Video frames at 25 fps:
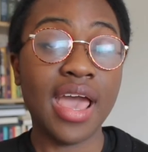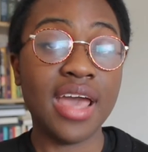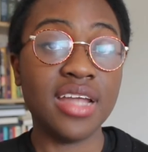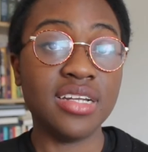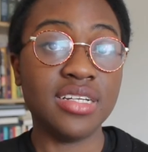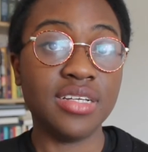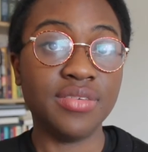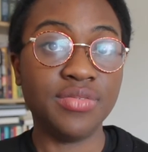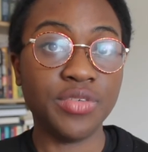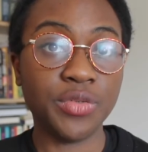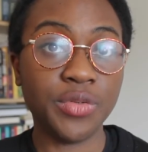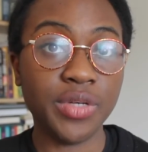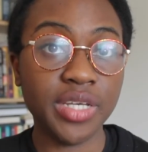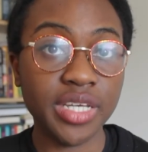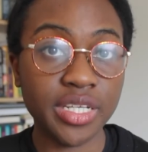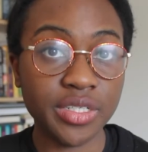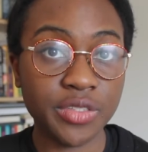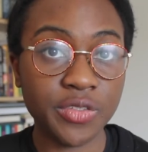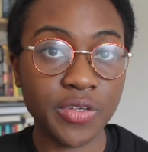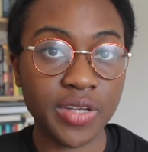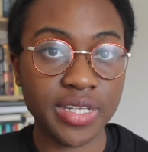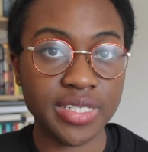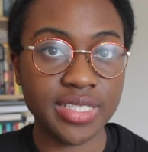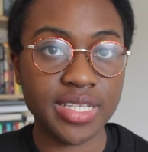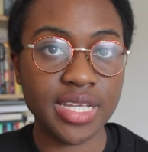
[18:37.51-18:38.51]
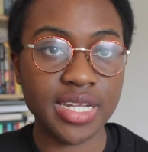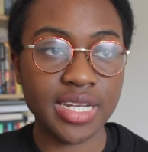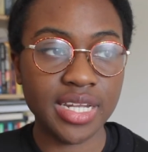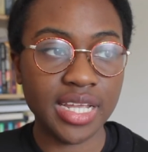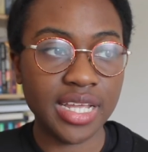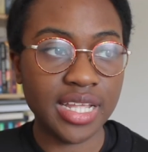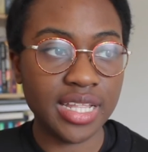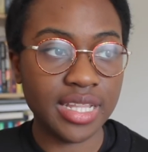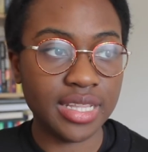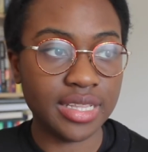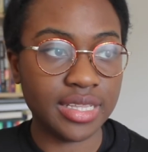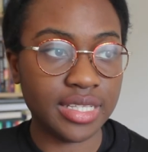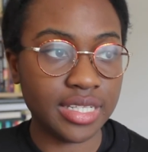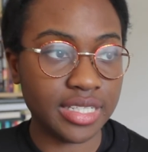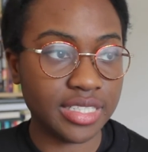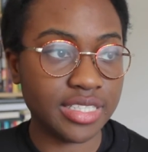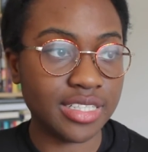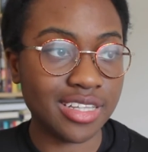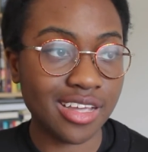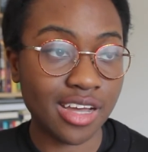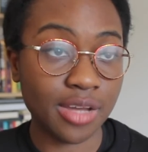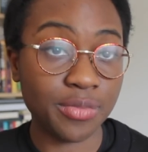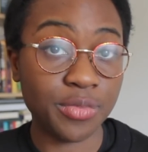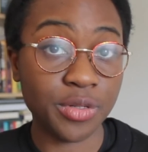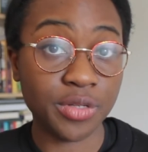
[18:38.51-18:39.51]
And if you're interested in this
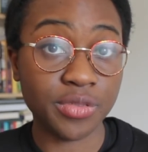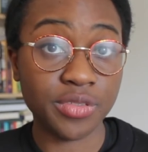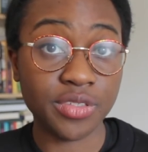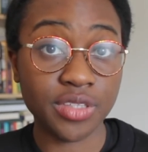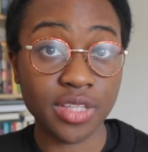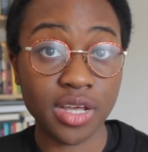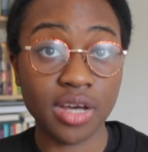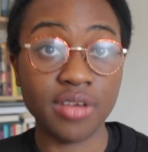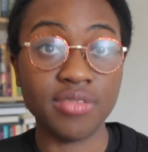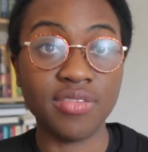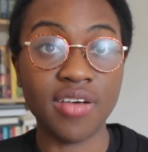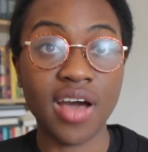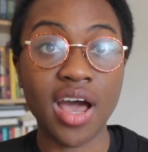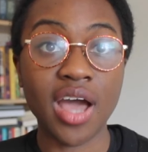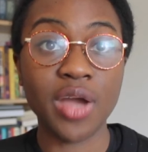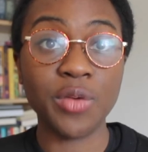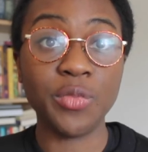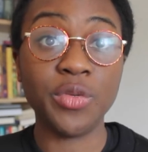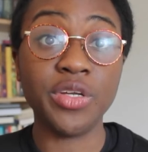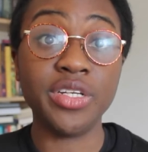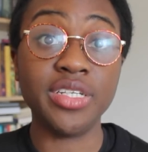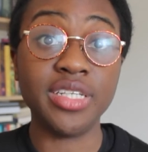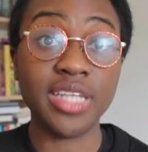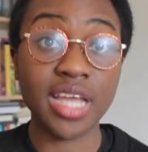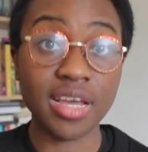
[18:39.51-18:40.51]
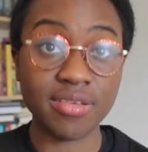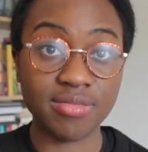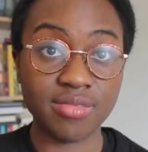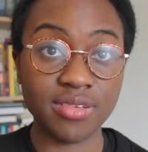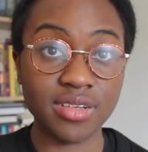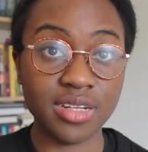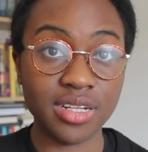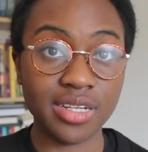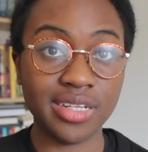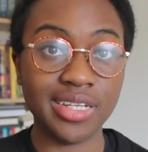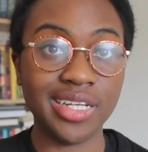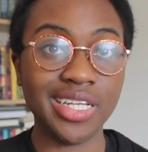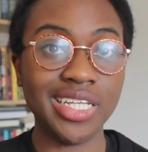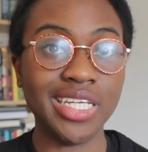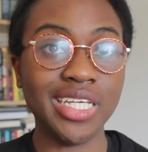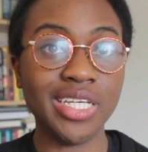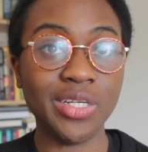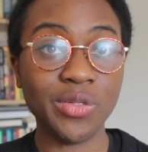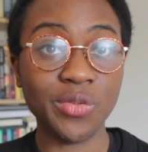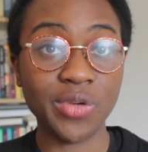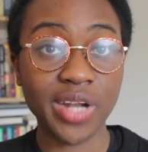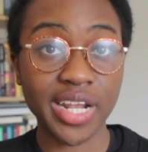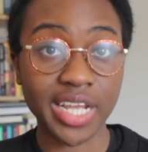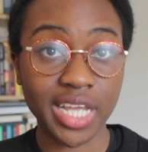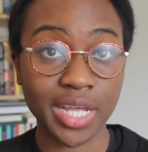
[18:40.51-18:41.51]
type of stuff, I would
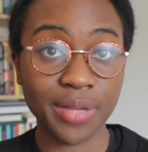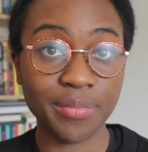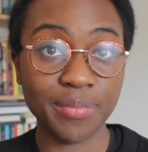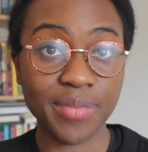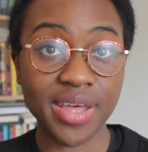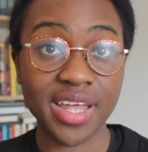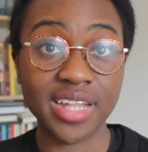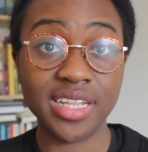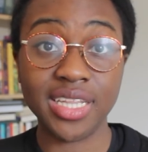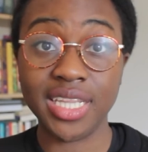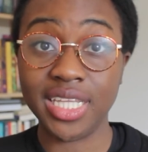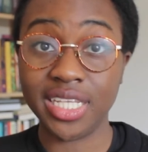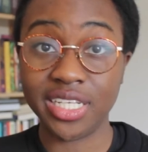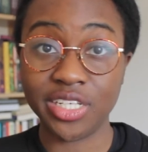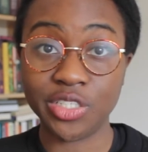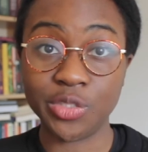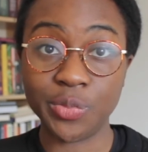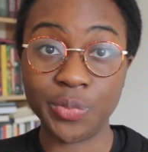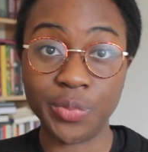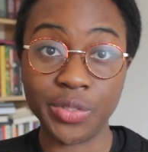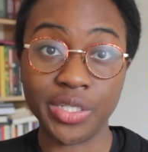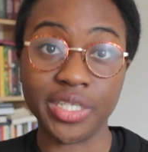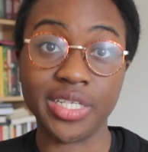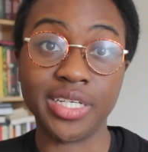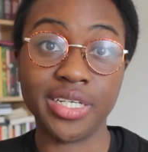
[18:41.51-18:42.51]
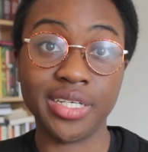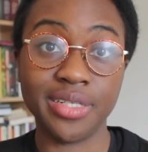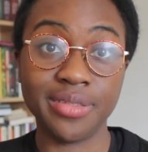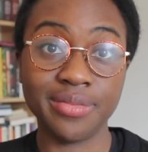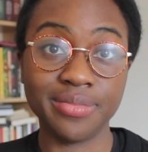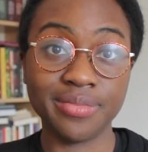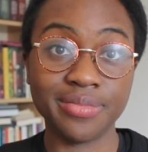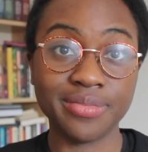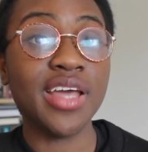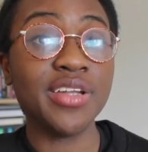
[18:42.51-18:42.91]
definitely recommend this book.